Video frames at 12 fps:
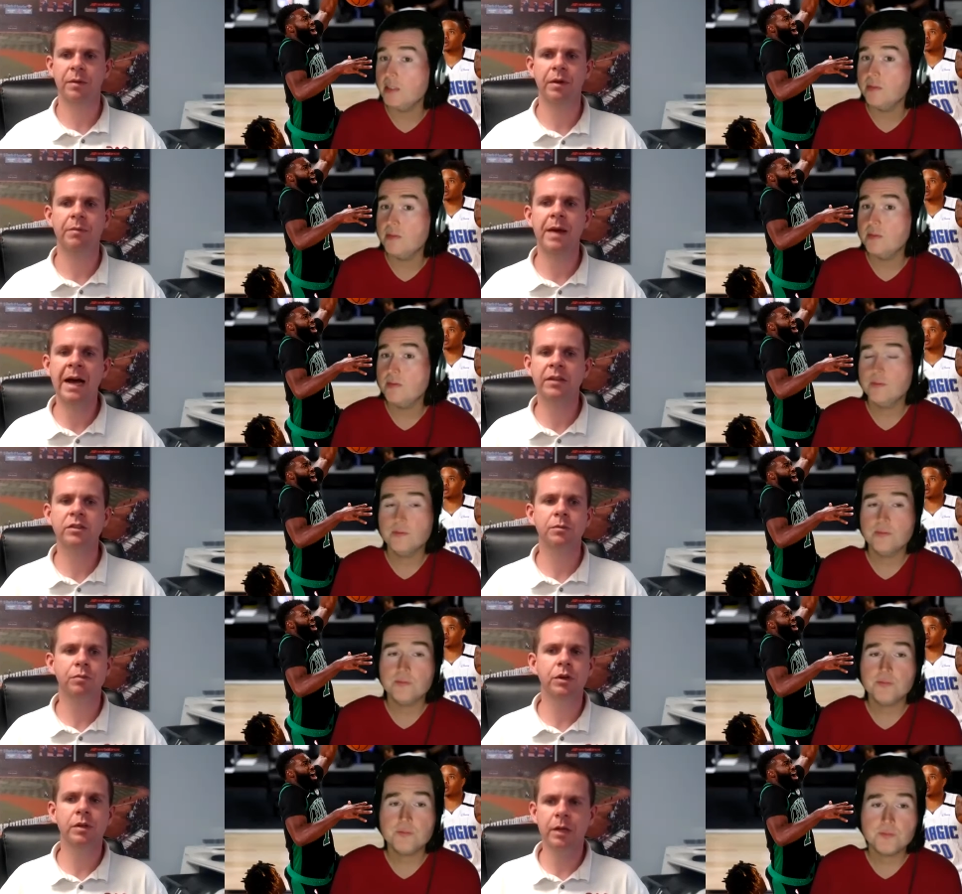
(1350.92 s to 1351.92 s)
Speaker 1: I mean, masks are
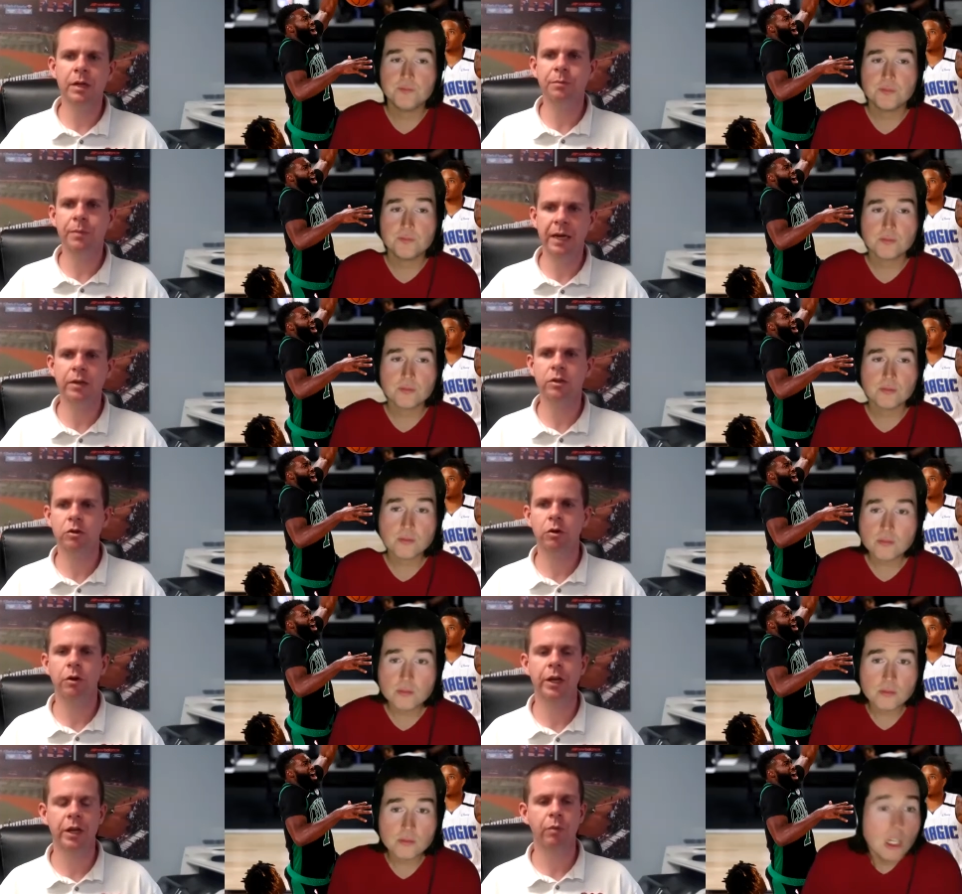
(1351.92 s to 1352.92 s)
pretty much
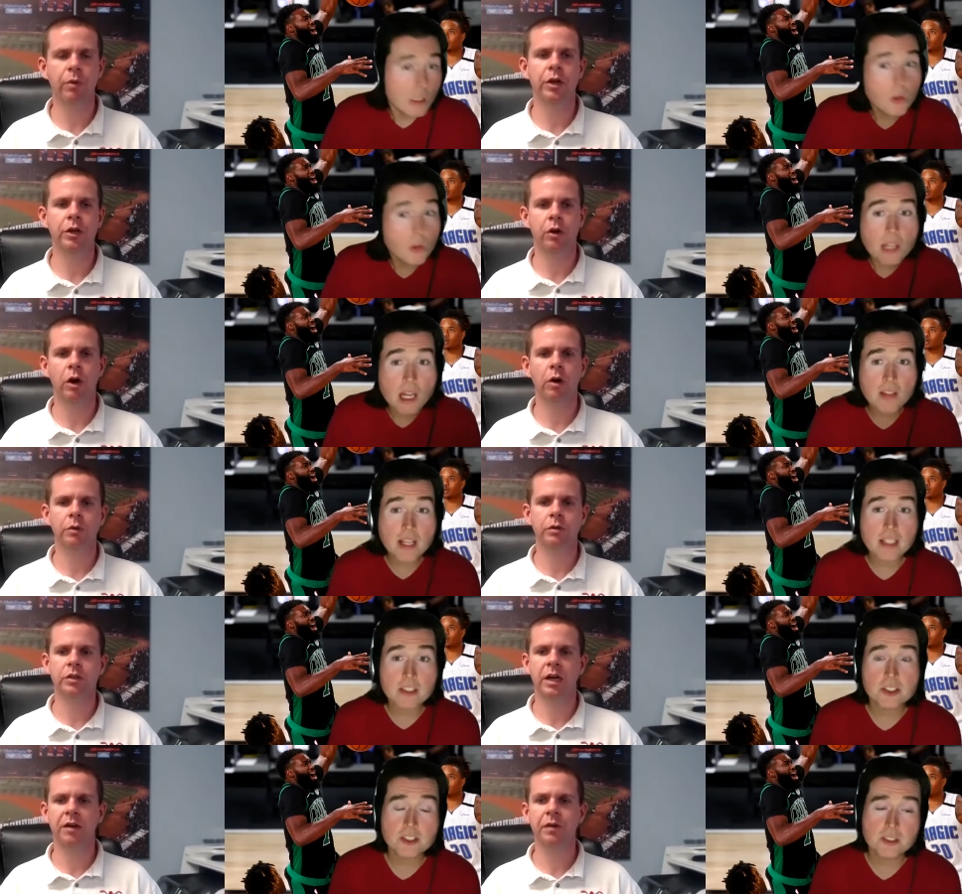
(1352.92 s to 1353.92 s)
mandatory anywhere. Well, yeah,
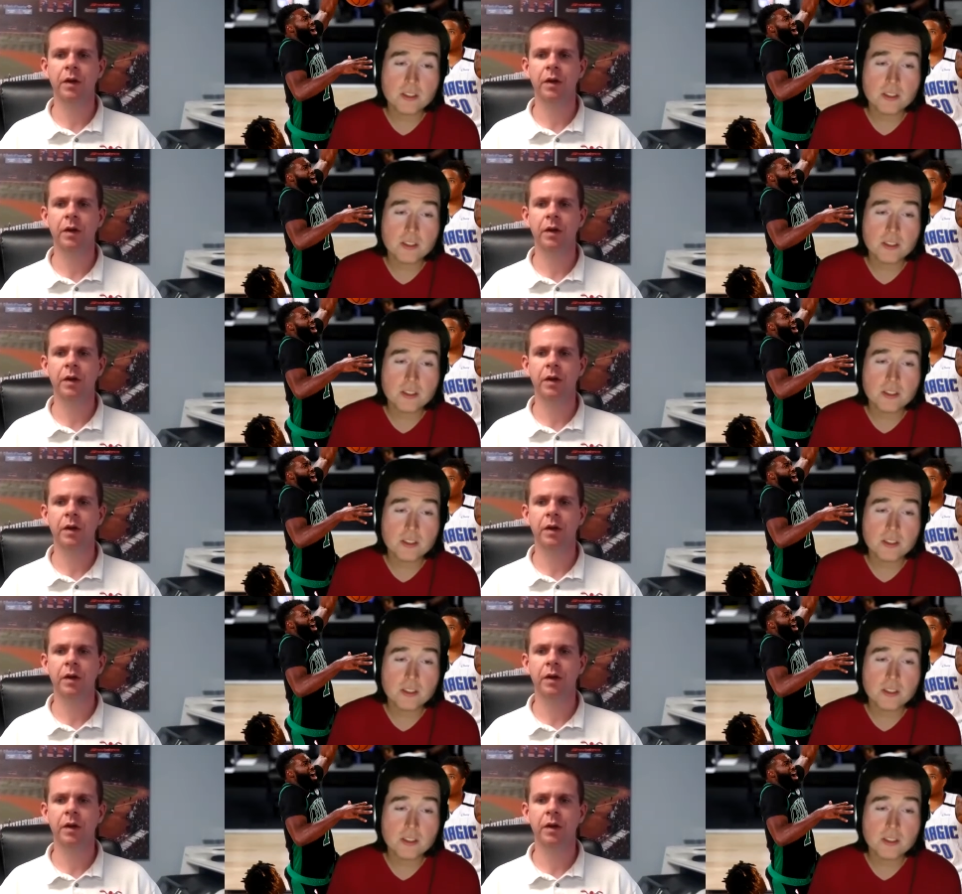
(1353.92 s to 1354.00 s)
that's.